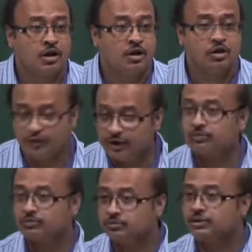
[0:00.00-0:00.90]
Now, we will
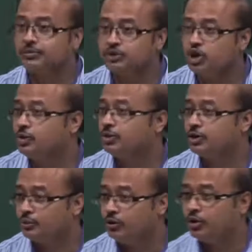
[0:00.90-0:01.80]
come to know about
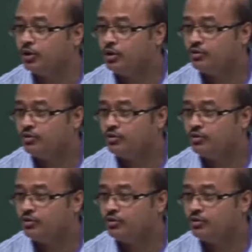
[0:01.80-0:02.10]
it more